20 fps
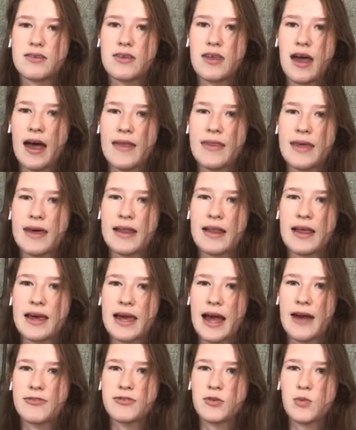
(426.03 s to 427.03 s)
and they, like,
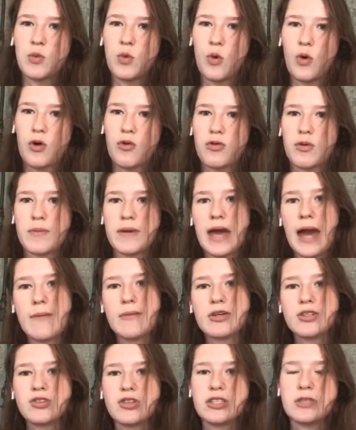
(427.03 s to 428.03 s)
have to walk from
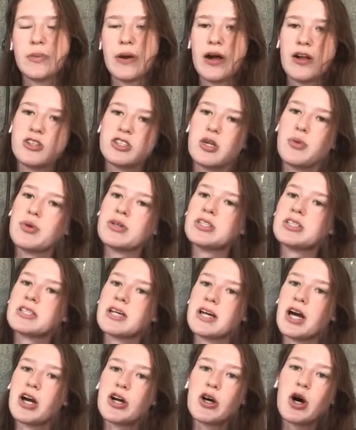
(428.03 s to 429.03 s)
chemistry to biology, which is,
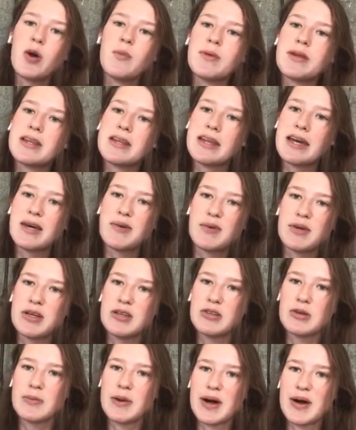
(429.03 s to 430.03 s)
like, a common thing when you
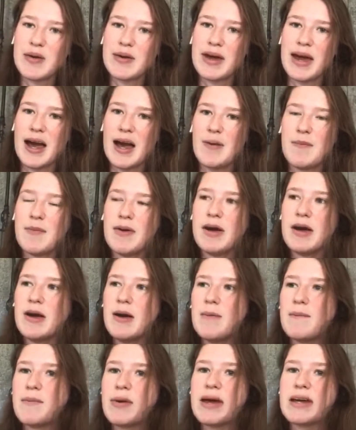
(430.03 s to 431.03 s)
do biochem.
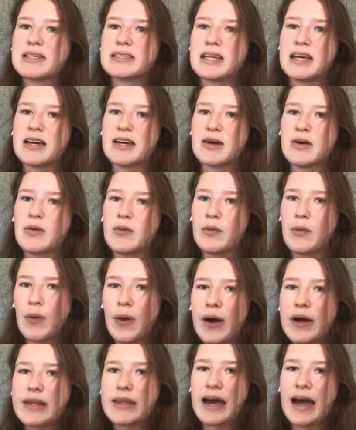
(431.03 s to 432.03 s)
But it's, like,
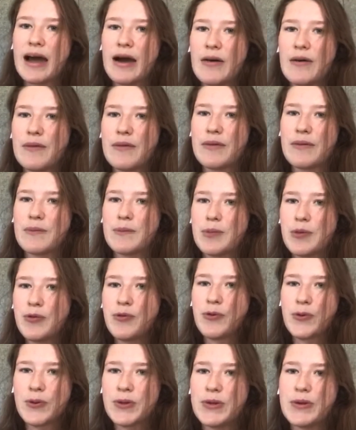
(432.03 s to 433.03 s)
work that out
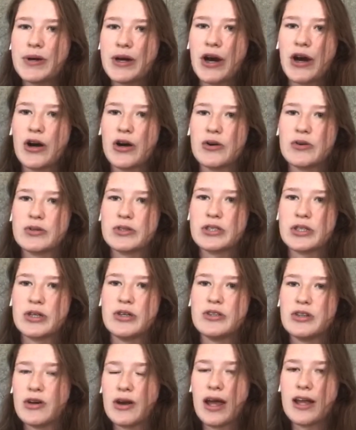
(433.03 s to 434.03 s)
before you go, so you
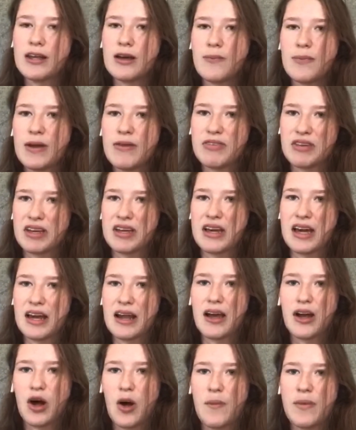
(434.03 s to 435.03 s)
don't end up living at an
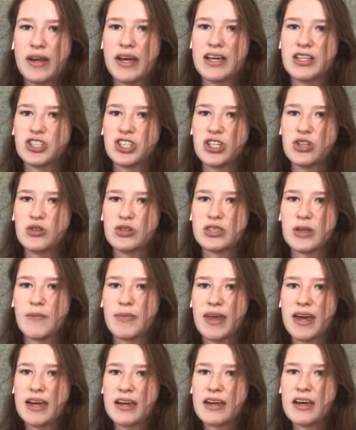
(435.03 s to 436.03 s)
accommodation or
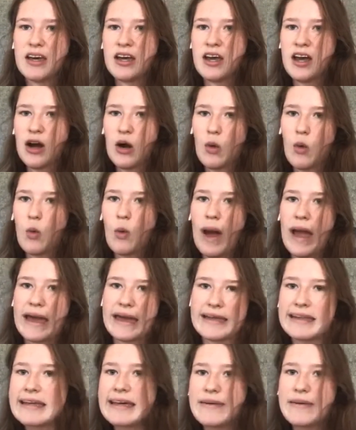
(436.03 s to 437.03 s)
something
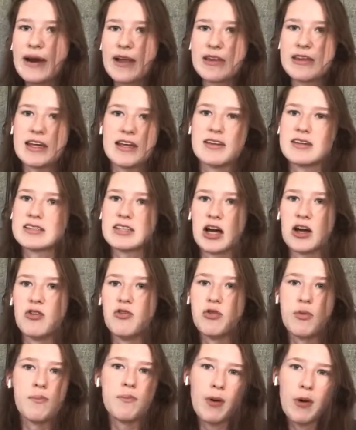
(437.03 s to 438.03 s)
way at the other side
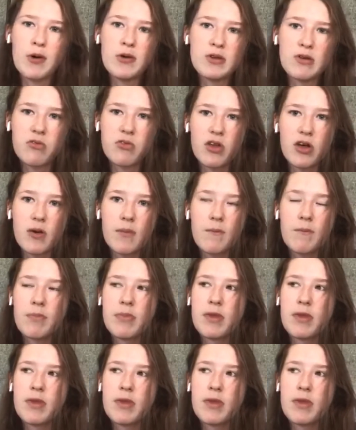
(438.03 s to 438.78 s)
from both of them.